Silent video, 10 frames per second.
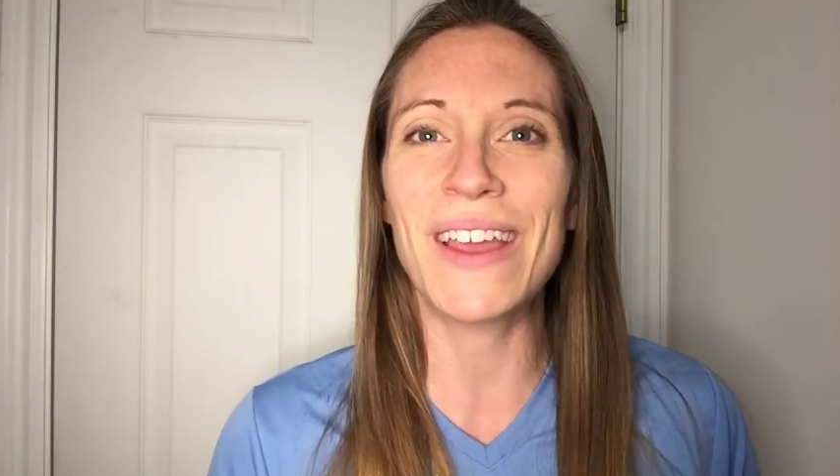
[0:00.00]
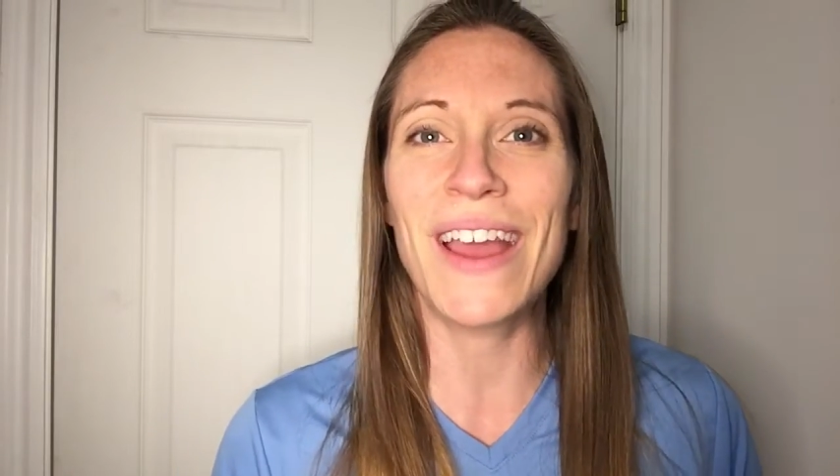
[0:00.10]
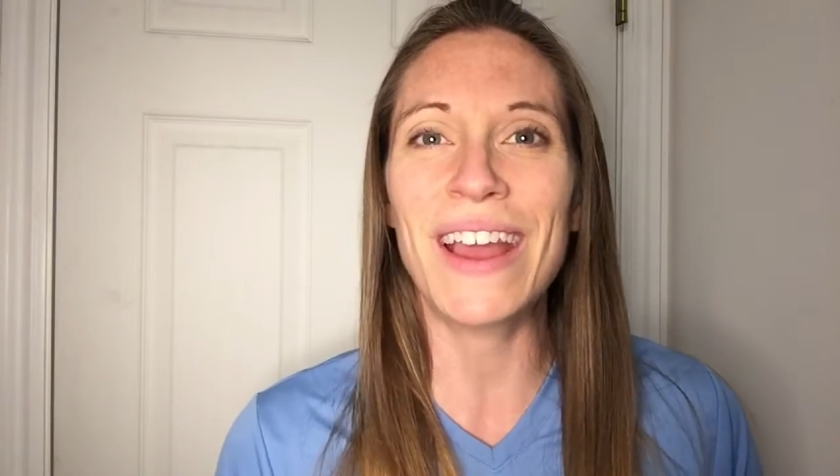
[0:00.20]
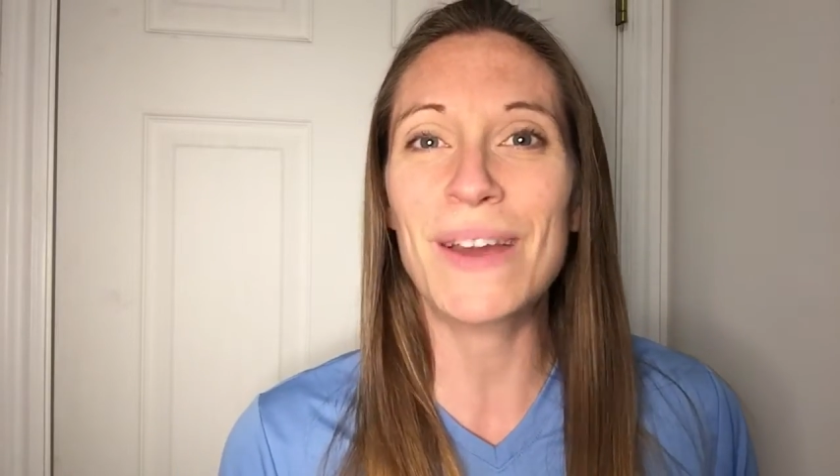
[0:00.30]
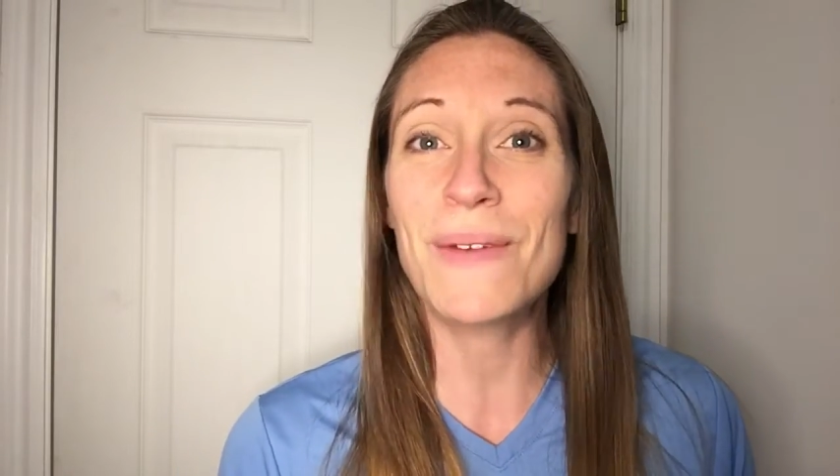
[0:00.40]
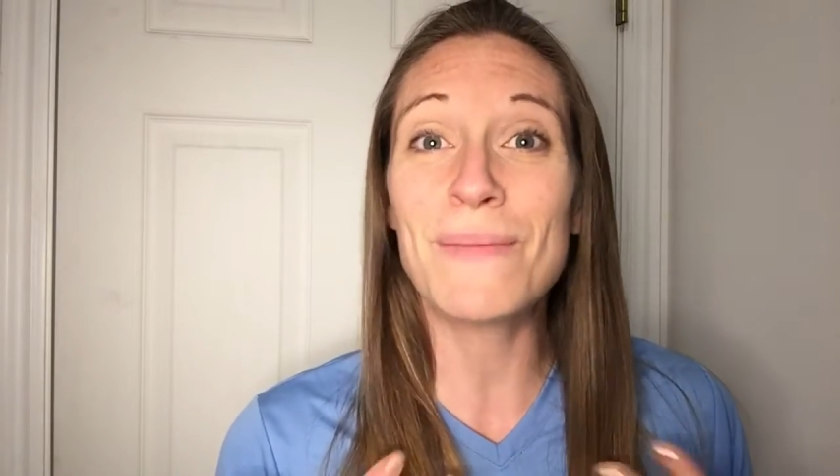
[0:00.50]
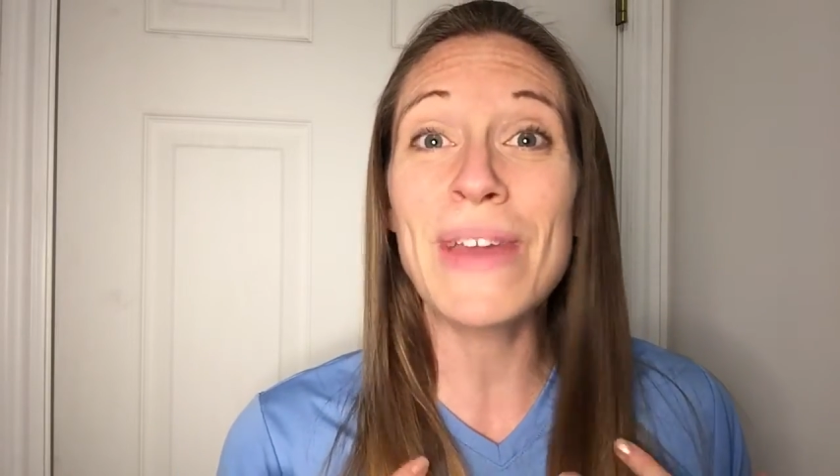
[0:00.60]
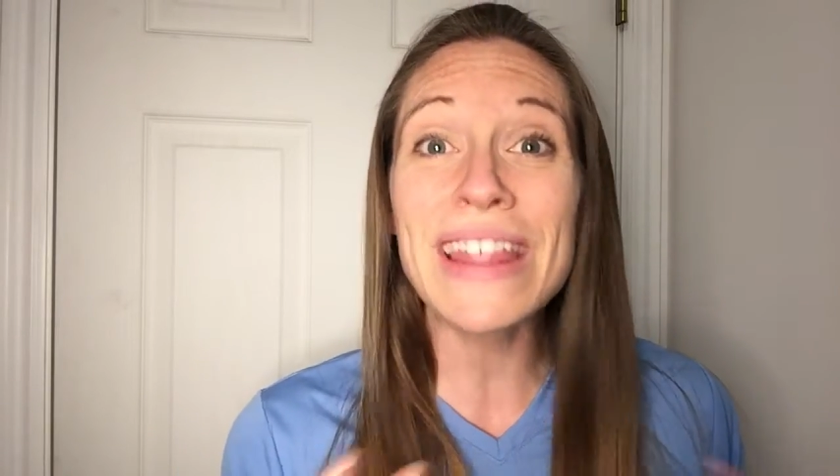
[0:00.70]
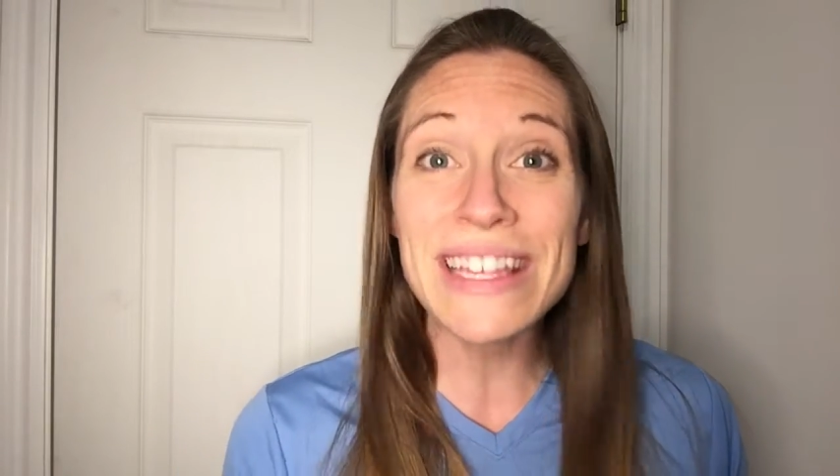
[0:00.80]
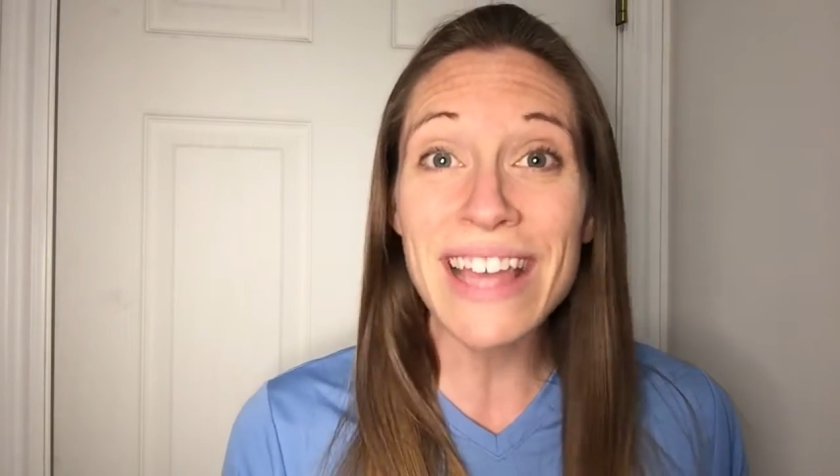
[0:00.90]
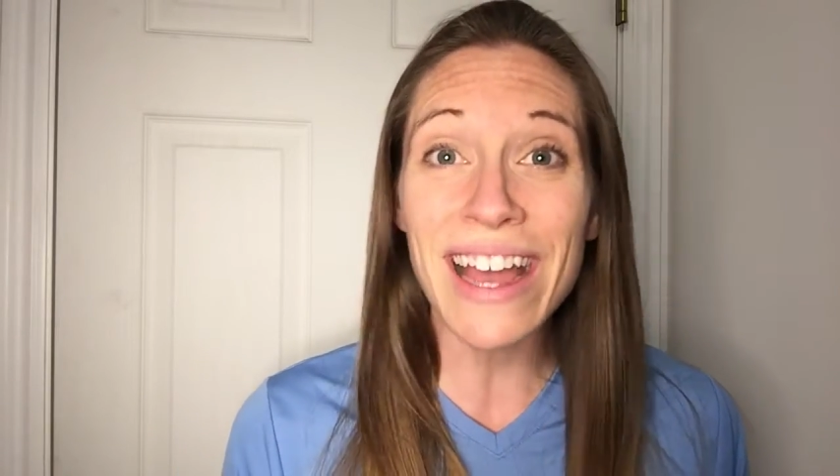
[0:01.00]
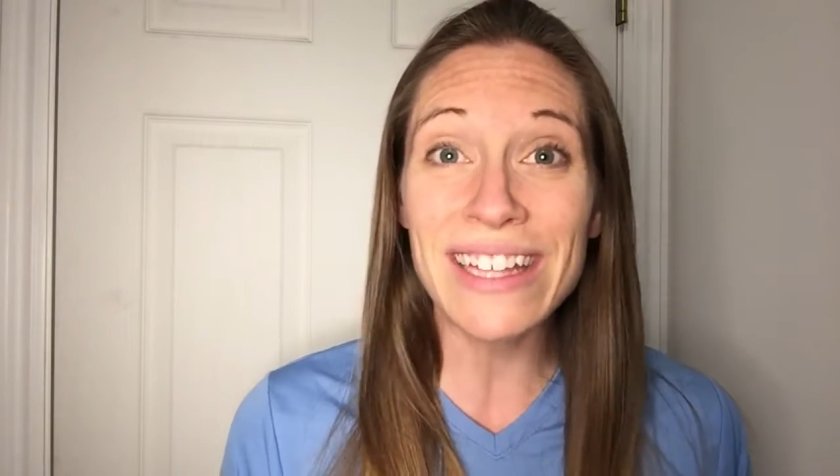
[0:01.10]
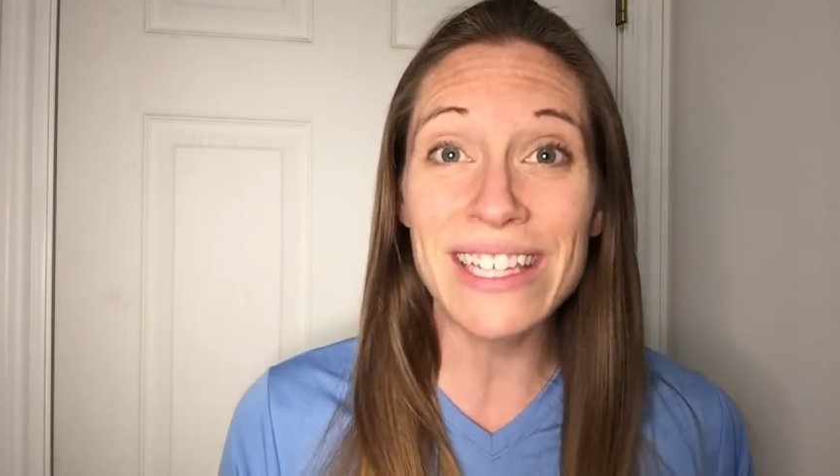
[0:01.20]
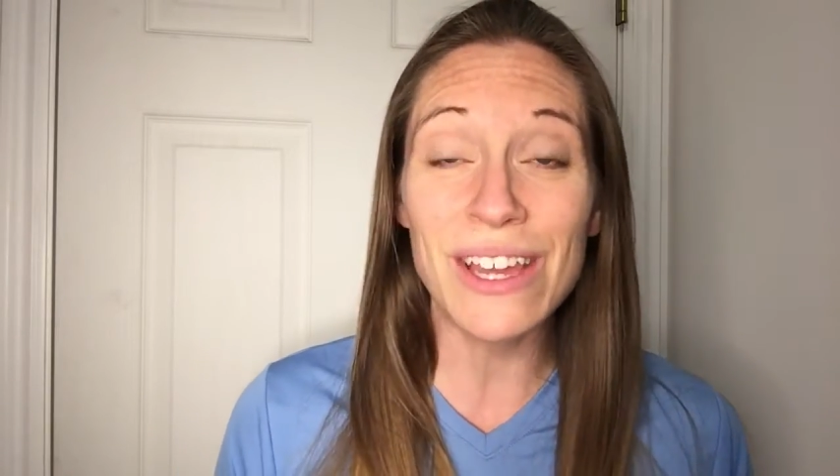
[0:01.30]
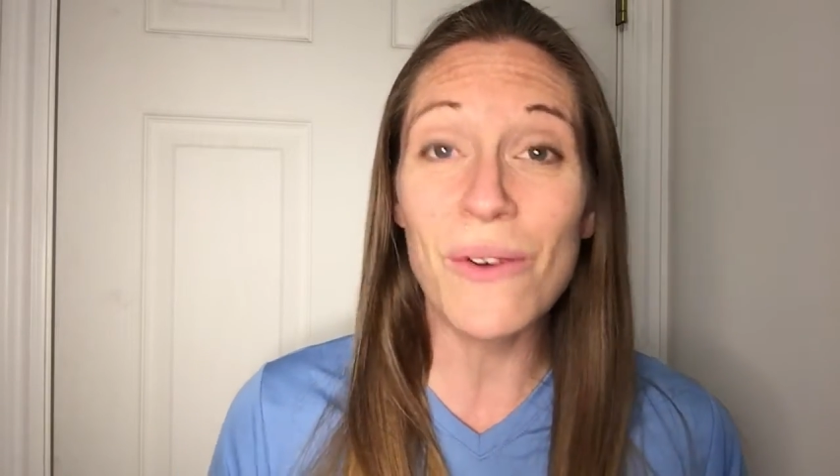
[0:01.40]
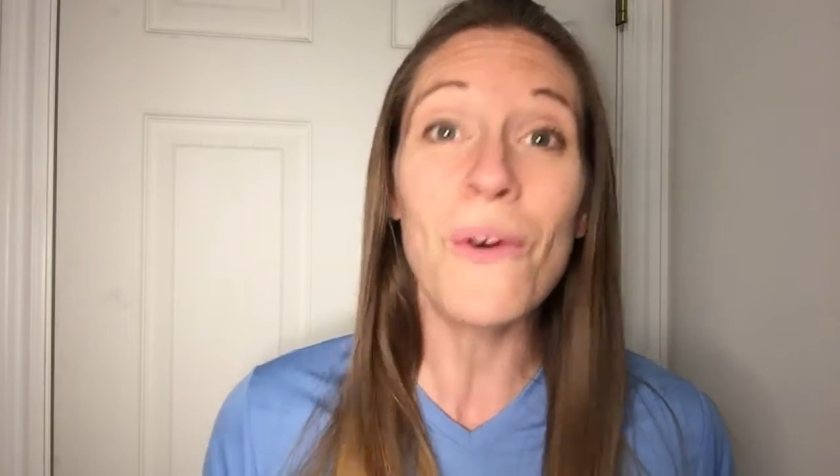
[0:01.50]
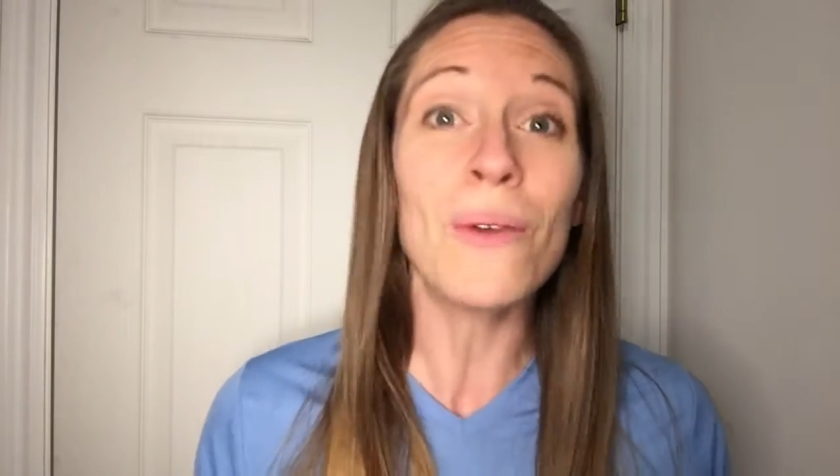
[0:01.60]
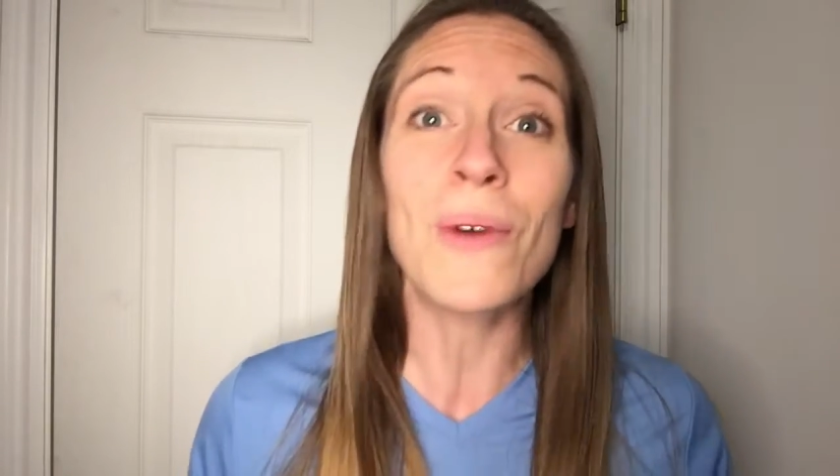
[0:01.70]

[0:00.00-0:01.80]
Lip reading: It could be me that's talking to you or